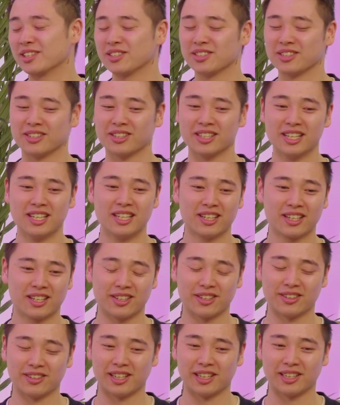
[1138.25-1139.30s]
you
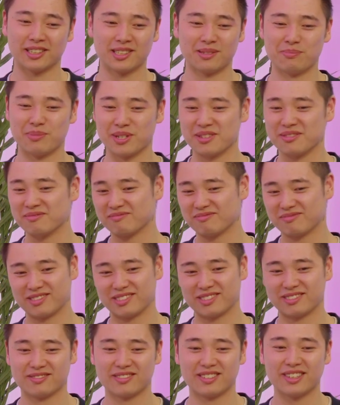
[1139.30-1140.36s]
kind of like spin,
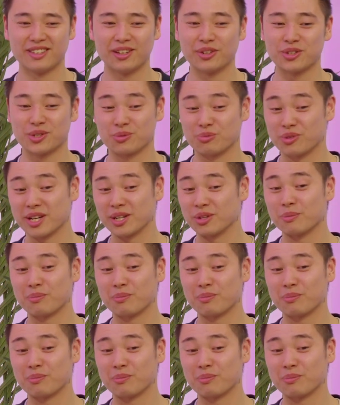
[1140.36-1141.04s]
not just red or